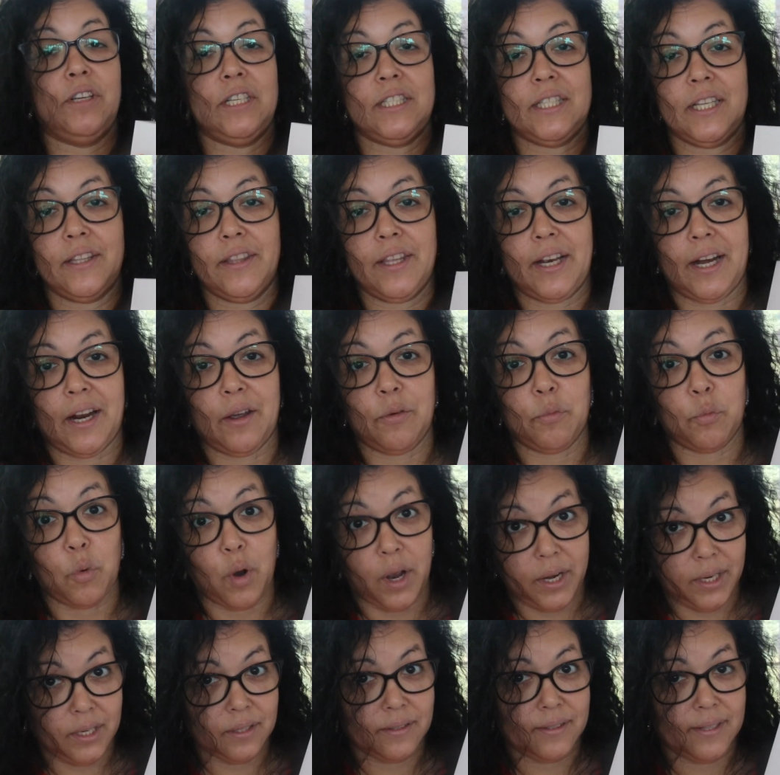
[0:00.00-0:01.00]
the reason that I
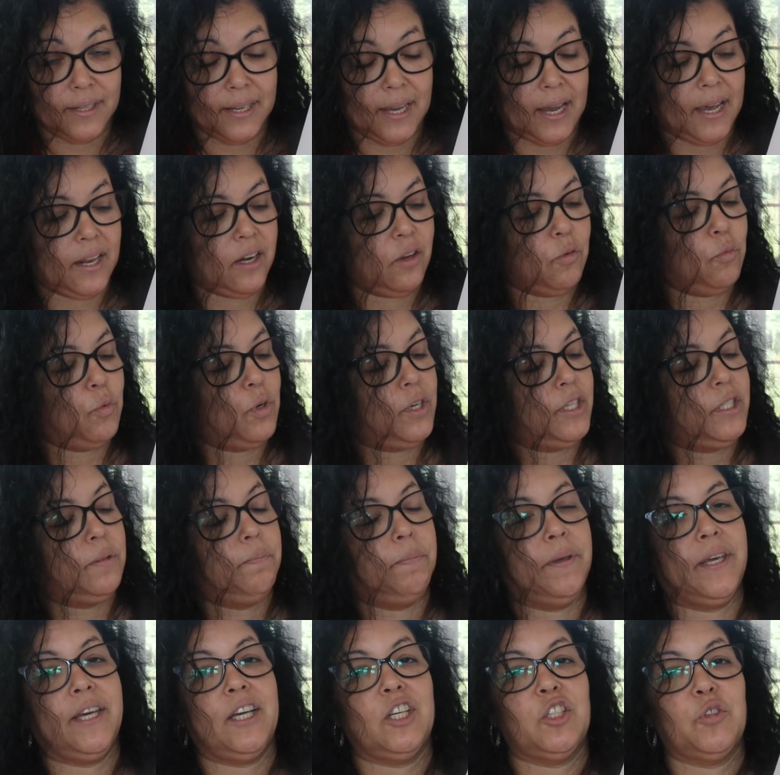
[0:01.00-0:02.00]
wanted to get it was
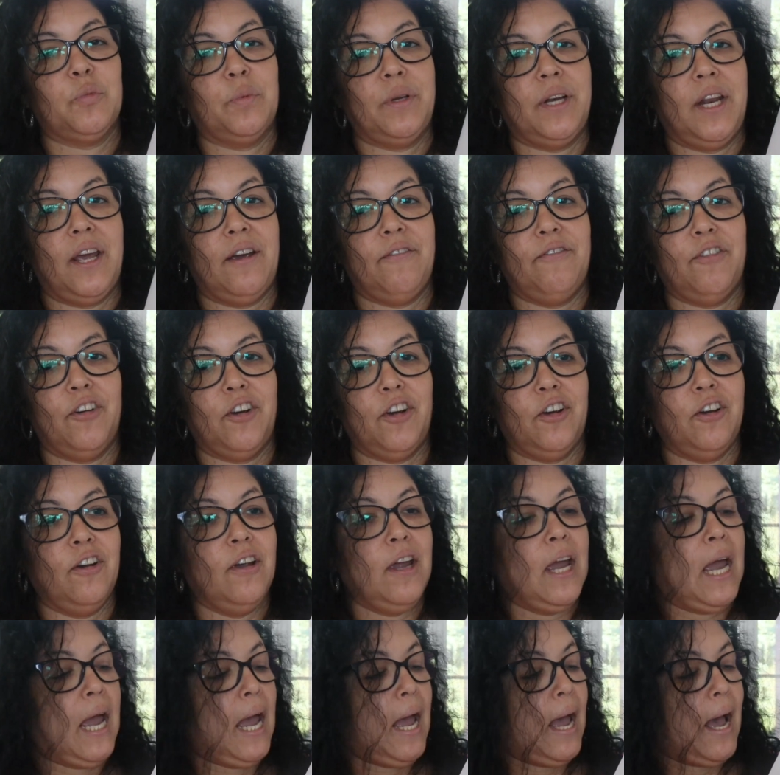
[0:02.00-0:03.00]
because
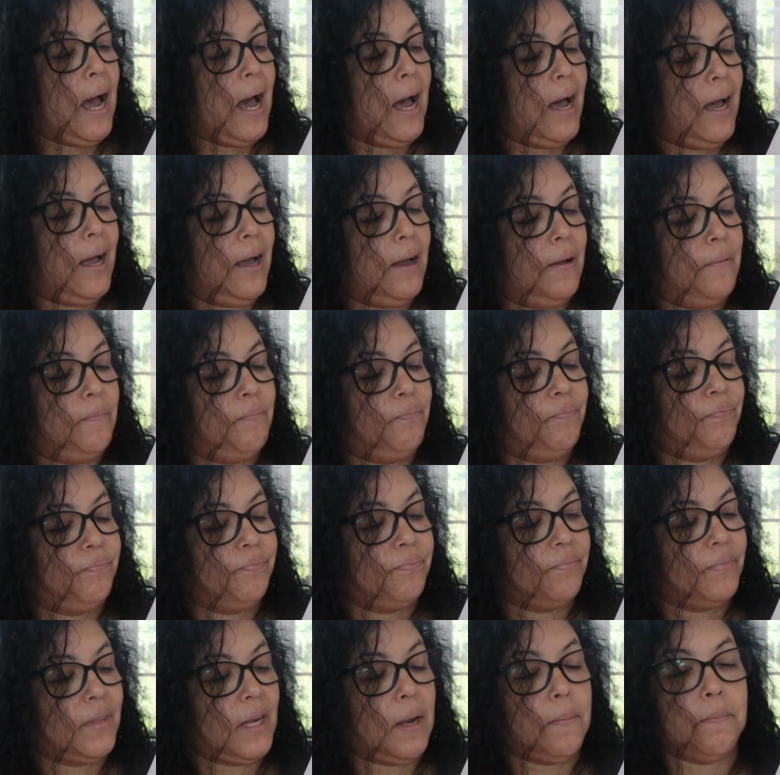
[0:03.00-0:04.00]
whenever um,
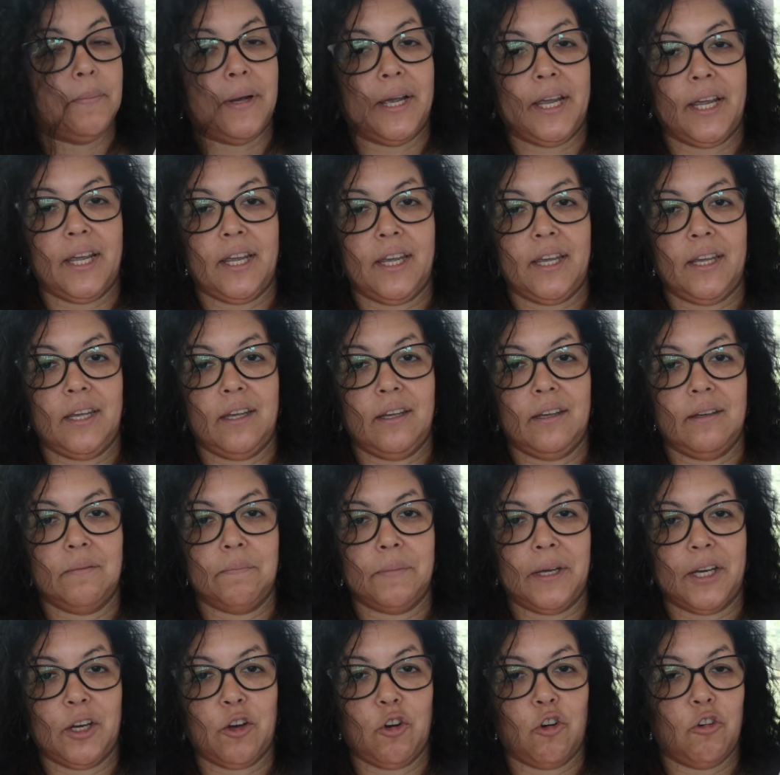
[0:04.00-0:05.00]
my
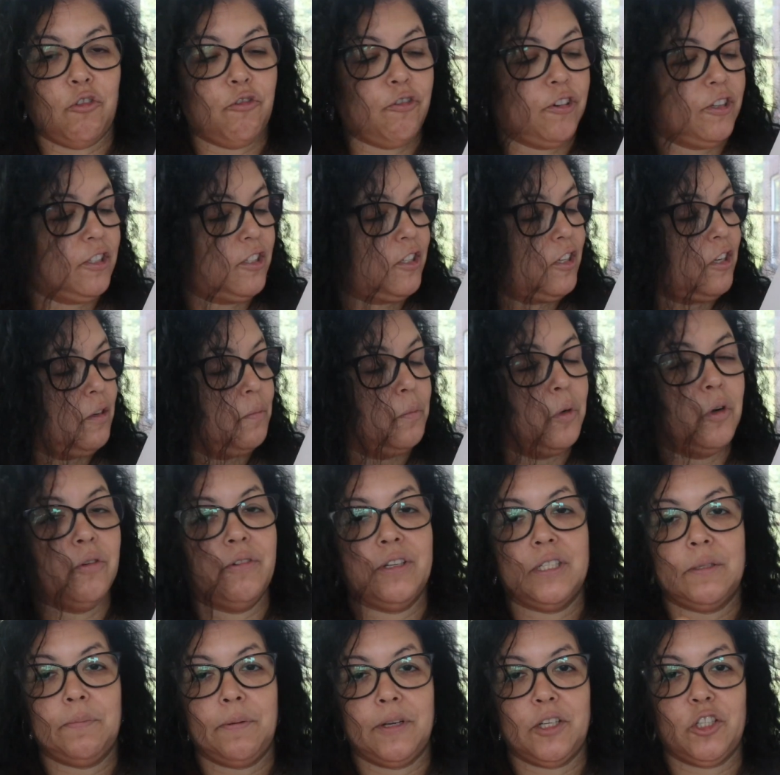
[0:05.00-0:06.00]
my girlfriends come
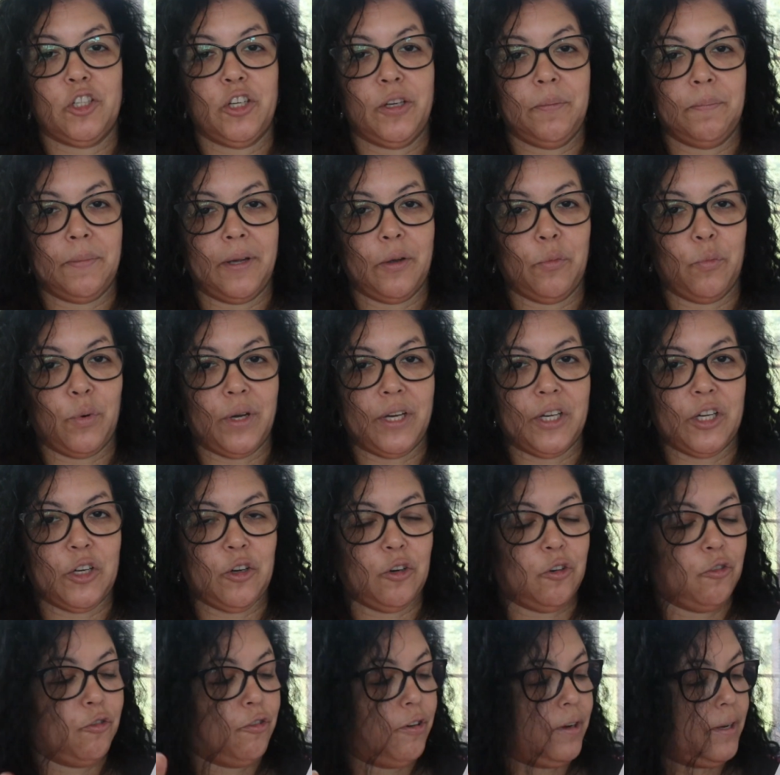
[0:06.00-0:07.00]
over, especially my one
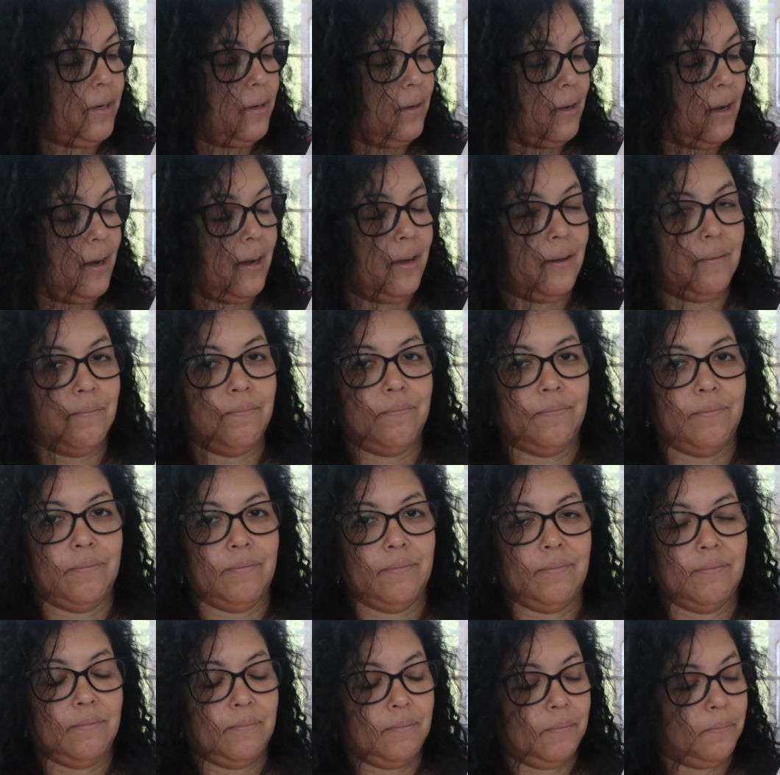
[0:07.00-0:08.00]
girlfriend, um,
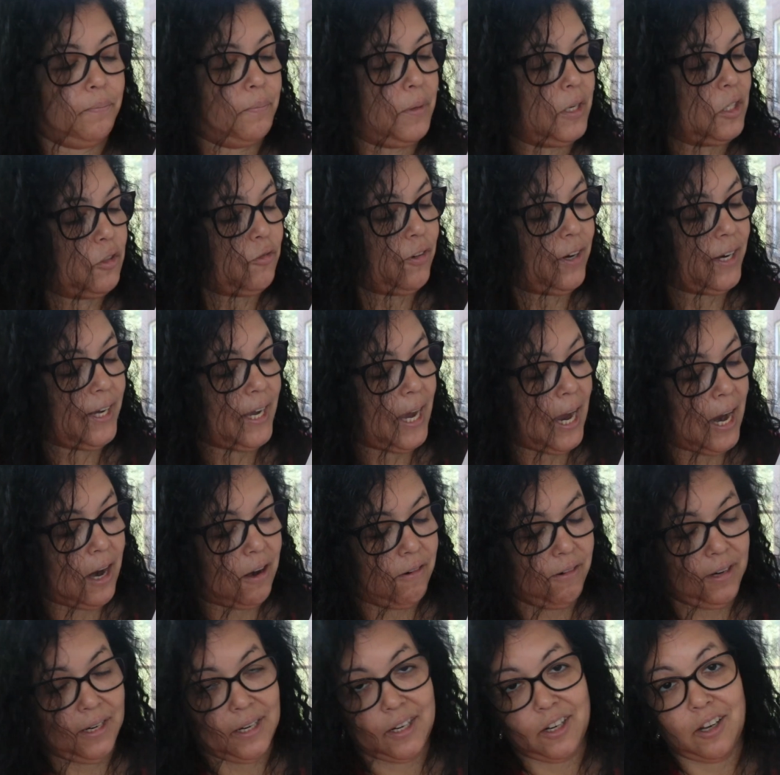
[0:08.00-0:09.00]
best friend
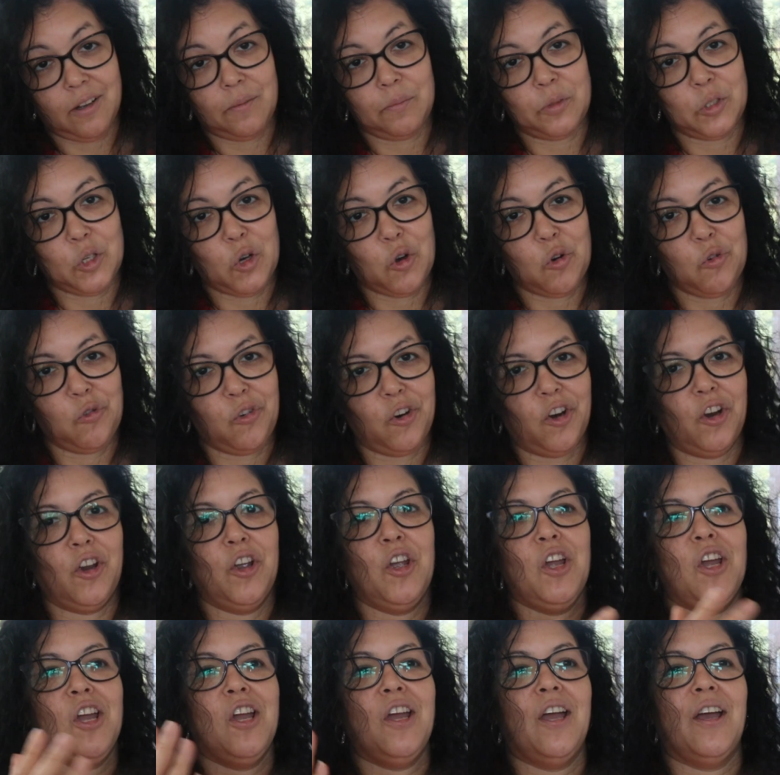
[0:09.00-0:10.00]
Carrie, comes
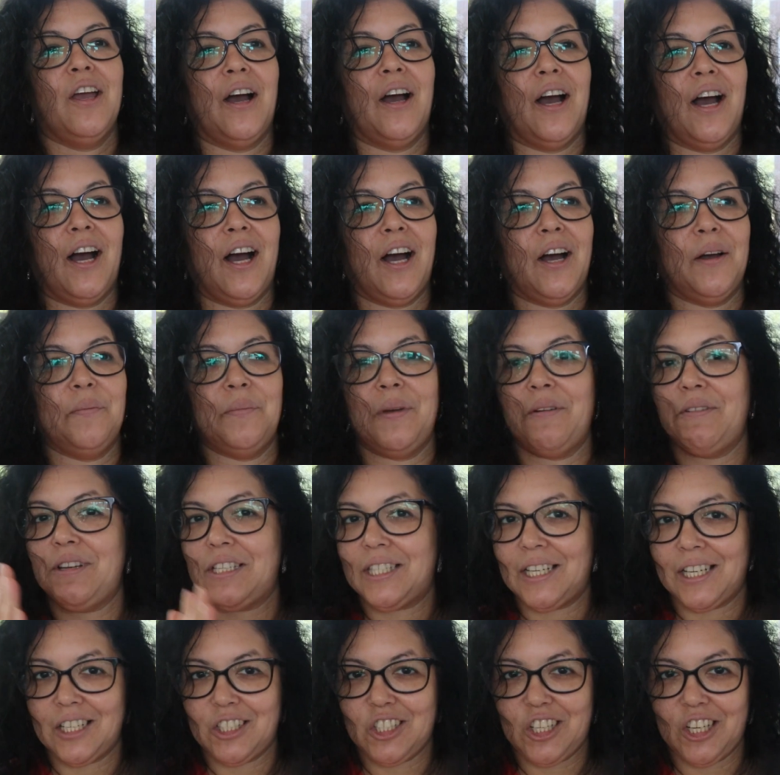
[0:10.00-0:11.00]
over, um,
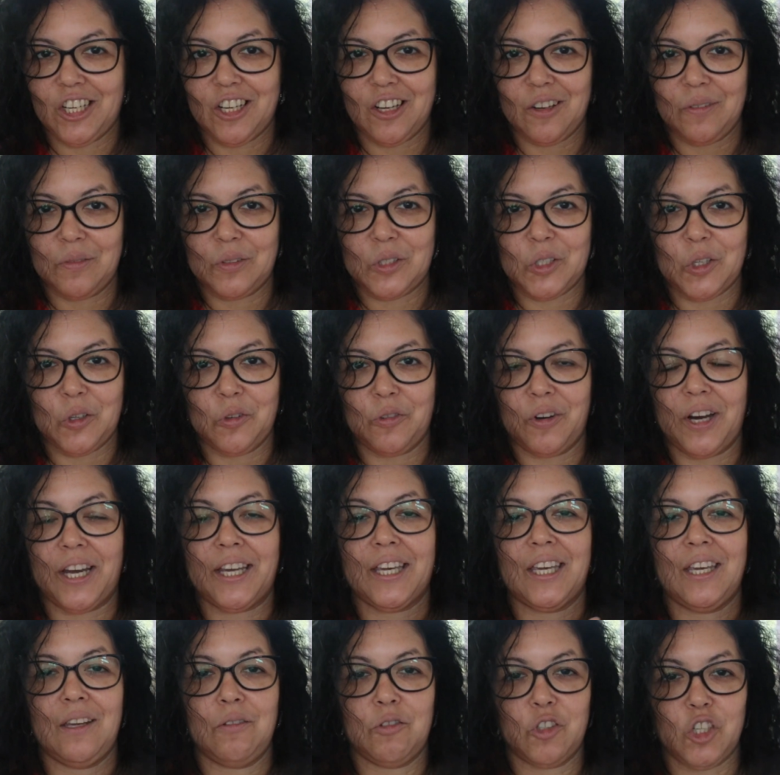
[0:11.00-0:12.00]
every time she comes over,
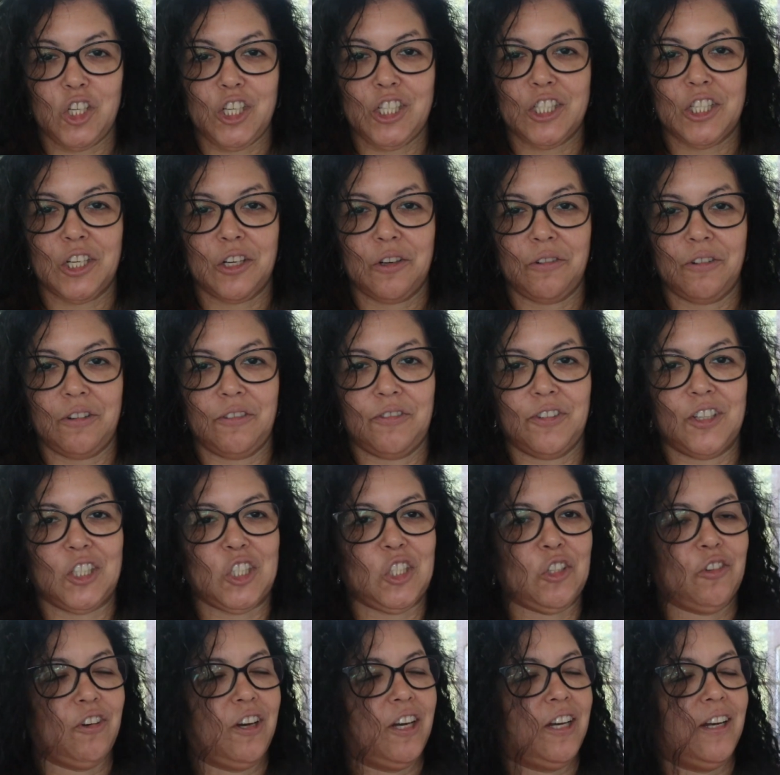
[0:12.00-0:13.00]
I keep cheese in the
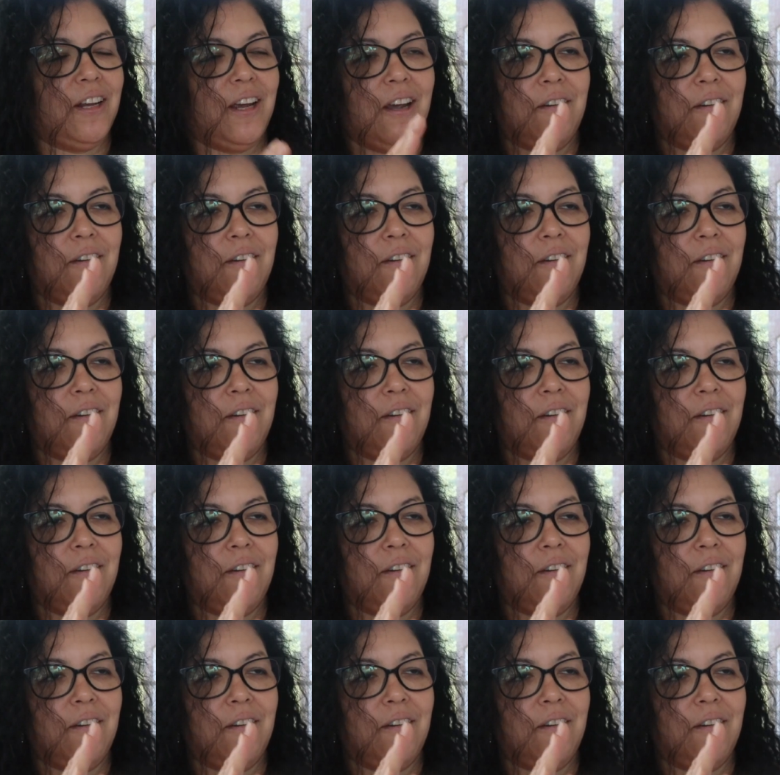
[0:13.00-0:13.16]
refrigerator.